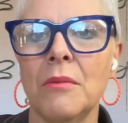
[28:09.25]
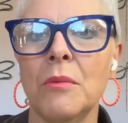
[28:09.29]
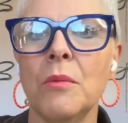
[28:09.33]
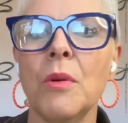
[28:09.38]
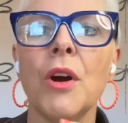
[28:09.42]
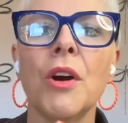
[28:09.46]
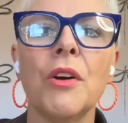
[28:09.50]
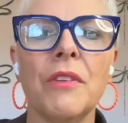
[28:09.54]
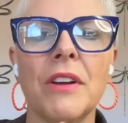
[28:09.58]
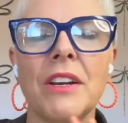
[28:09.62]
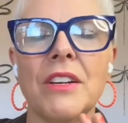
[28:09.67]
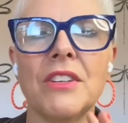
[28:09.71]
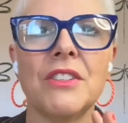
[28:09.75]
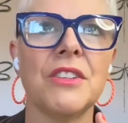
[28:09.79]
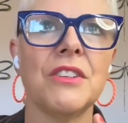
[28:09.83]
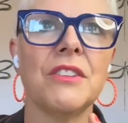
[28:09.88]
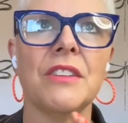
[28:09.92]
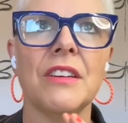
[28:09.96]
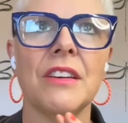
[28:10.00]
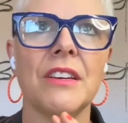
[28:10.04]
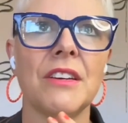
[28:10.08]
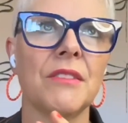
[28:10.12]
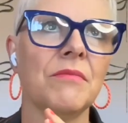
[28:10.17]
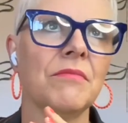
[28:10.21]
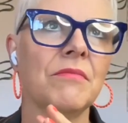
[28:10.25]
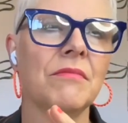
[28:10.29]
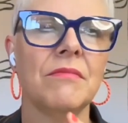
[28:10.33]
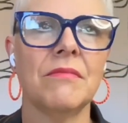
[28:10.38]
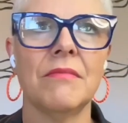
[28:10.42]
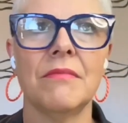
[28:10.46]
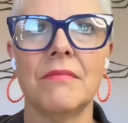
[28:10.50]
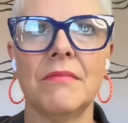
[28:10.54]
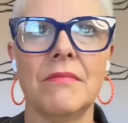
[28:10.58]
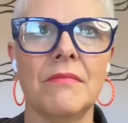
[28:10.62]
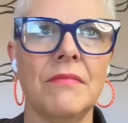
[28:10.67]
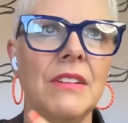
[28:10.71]
into the
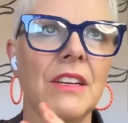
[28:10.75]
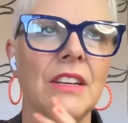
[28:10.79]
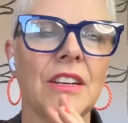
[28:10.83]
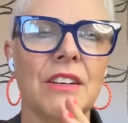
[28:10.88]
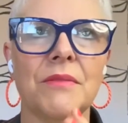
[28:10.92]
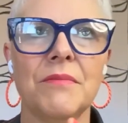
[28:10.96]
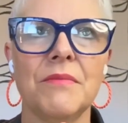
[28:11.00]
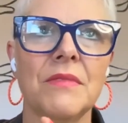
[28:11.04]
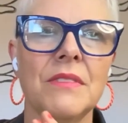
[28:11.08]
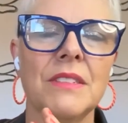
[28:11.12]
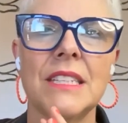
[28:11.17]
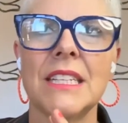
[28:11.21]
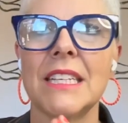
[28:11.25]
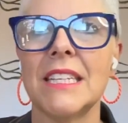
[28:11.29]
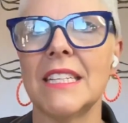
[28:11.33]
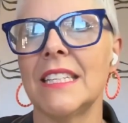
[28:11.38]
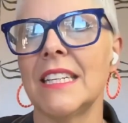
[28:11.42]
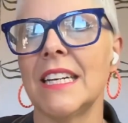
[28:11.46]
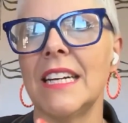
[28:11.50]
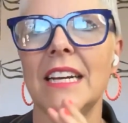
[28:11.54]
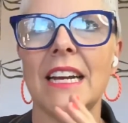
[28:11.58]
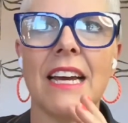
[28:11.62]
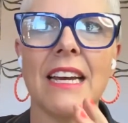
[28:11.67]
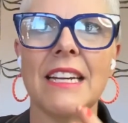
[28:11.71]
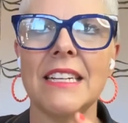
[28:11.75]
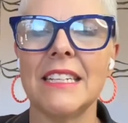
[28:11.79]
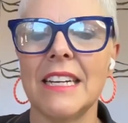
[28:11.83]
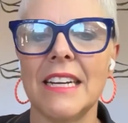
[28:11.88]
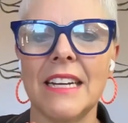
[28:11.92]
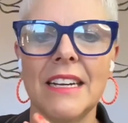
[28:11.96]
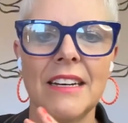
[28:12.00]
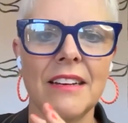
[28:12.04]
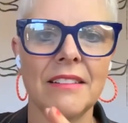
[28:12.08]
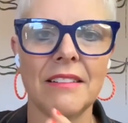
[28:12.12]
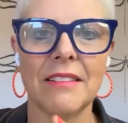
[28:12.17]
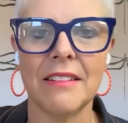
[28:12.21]
16,
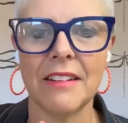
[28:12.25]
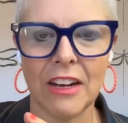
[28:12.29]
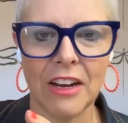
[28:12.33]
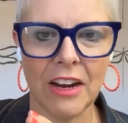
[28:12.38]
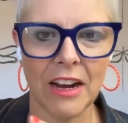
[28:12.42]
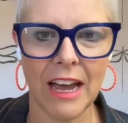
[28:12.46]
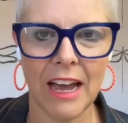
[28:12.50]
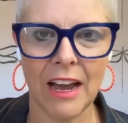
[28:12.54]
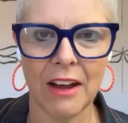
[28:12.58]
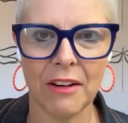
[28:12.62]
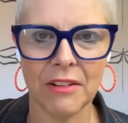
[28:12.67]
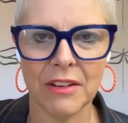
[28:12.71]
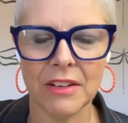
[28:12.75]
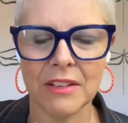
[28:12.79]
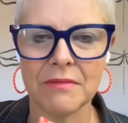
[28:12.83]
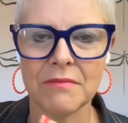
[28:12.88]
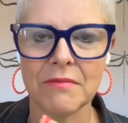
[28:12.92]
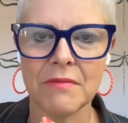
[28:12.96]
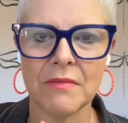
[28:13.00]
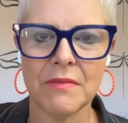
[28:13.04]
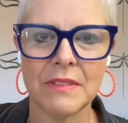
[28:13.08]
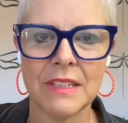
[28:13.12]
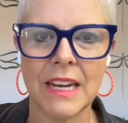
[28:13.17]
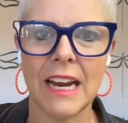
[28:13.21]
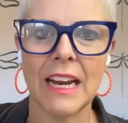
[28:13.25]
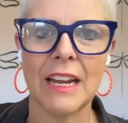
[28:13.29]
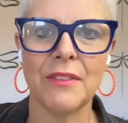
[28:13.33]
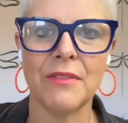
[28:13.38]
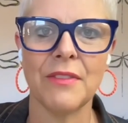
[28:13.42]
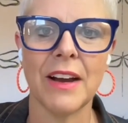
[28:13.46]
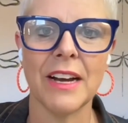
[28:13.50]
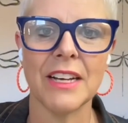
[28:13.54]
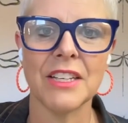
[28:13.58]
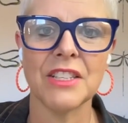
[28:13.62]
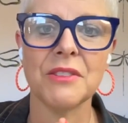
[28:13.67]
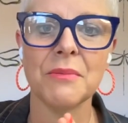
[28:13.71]
18 hour daily
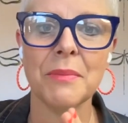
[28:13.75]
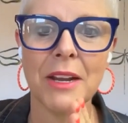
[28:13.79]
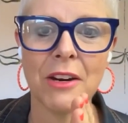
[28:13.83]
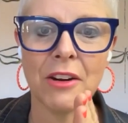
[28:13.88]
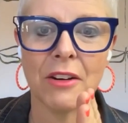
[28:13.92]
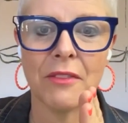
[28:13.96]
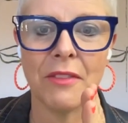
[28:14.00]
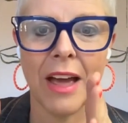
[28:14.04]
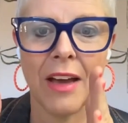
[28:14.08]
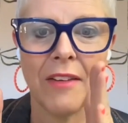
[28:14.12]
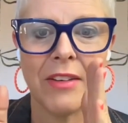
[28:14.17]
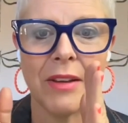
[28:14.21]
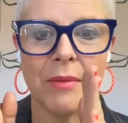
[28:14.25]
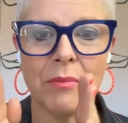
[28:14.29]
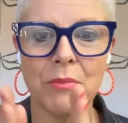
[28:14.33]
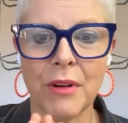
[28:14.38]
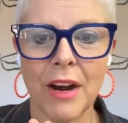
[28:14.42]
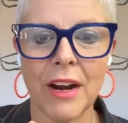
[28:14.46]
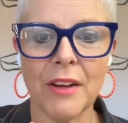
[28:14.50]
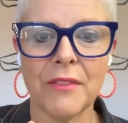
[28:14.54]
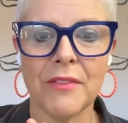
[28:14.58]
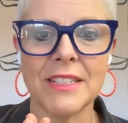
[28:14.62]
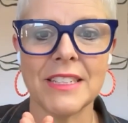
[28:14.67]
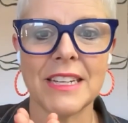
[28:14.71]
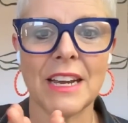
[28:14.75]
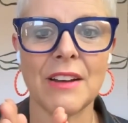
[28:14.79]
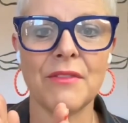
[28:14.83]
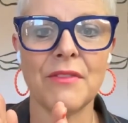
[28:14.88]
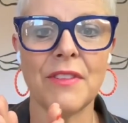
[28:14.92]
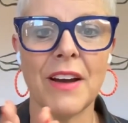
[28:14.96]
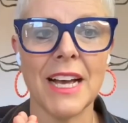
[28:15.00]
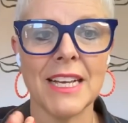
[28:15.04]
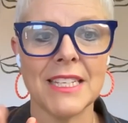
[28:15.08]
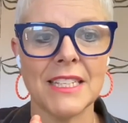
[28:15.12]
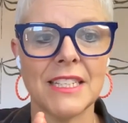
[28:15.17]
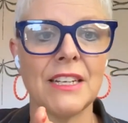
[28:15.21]
fast, you're better off having breakfast and
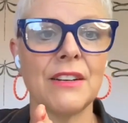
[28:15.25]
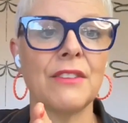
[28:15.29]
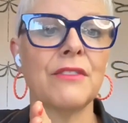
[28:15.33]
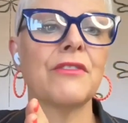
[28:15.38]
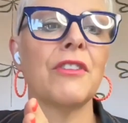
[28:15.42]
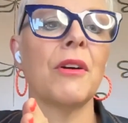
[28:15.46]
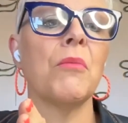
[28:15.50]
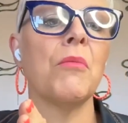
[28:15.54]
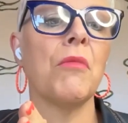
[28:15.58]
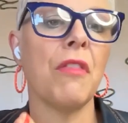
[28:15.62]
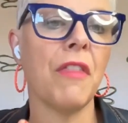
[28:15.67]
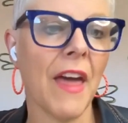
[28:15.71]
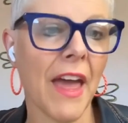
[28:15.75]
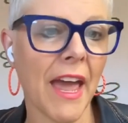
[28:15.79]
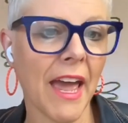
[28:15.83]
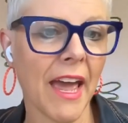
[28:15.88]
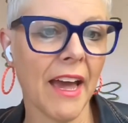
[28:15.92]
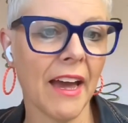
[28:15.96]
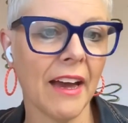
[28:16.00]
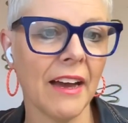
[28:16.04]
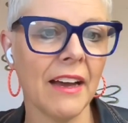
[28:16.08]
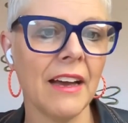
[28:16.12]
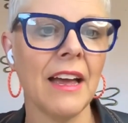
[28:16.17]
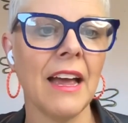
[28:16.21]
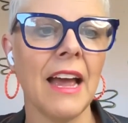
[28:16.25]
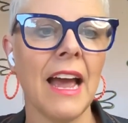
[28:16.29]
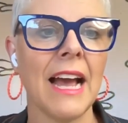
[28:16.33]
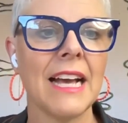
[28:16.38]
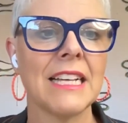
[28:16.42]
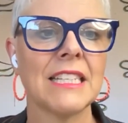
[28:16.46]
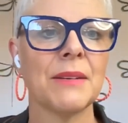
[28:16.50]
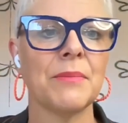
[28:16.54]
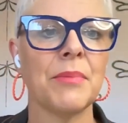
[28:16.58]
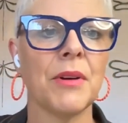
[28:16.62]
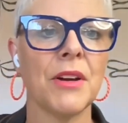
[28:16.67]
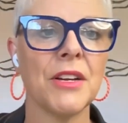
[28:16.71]
fasting from there
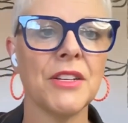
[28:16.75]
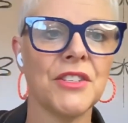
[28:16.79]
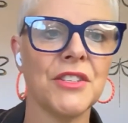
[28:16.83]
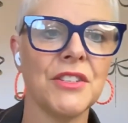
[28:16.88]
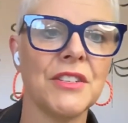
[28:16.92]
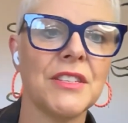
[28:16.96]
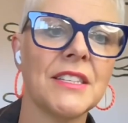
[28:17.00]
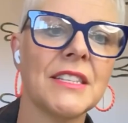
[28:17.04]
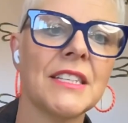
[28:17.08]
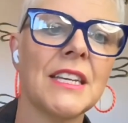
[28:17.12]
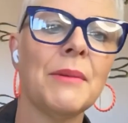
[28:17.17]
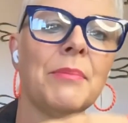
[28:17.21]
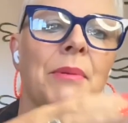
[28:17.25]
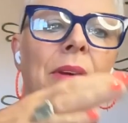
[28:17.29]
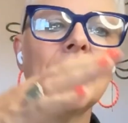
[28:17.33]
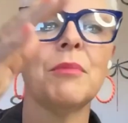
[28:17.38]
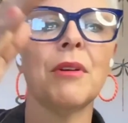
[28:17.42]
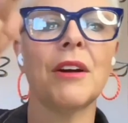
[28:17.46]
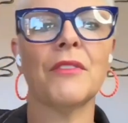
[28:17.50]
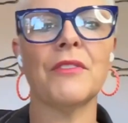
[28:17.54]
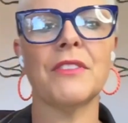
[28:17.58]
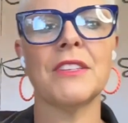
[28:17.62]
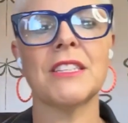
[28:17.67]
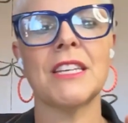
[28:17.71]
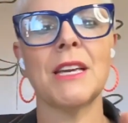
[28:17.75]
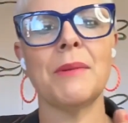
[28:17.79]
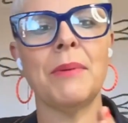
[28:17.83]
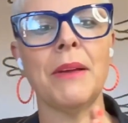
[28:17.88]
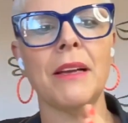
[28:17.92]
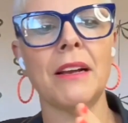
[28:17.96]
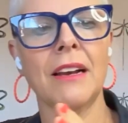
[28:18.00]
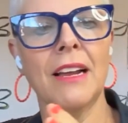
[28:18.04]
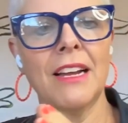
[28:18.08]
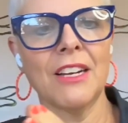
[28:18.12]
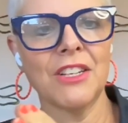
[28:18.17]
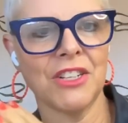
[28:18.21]
as opposed to skipping breakfast,
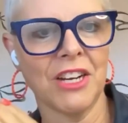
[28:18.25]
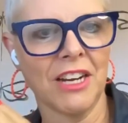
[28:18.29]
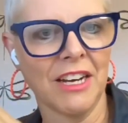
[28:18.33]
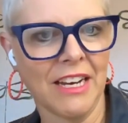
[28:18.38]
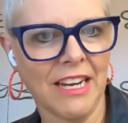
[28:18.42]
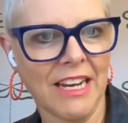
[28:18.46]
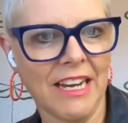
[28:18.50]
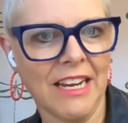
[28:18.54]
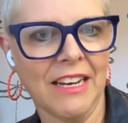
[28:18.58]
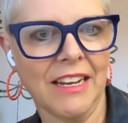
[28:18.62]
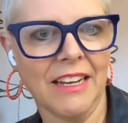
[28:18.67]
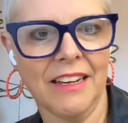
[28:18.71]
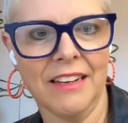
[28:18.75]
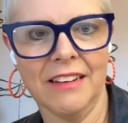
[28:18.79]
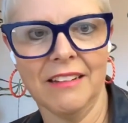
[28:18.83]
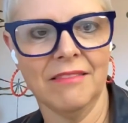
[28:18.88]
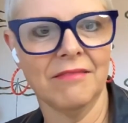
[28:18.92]
skipping lunch and eating